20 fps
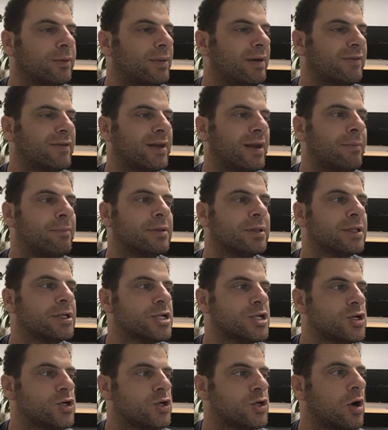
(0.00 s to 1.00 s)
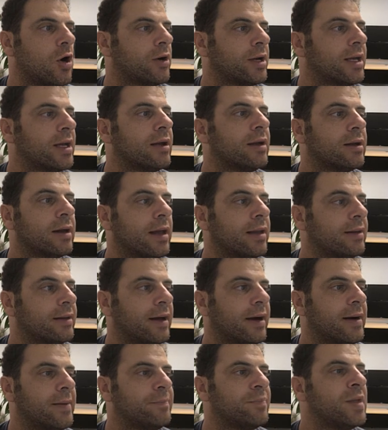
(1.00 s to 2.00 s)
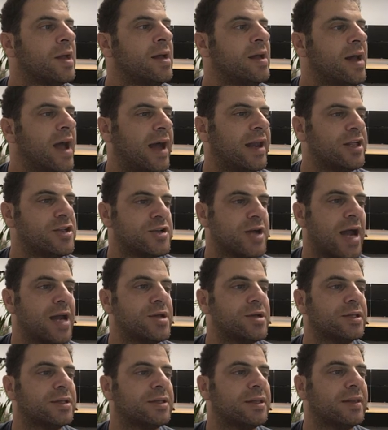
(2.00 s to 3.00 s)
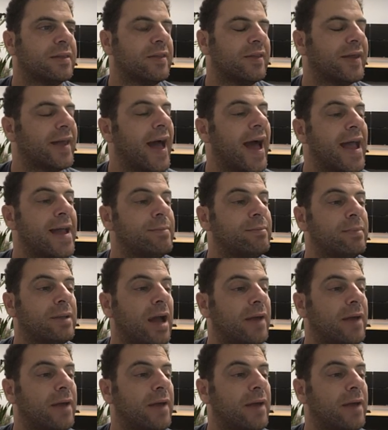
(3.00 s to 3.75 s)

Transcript: If the numbers are shocking and it changes the game,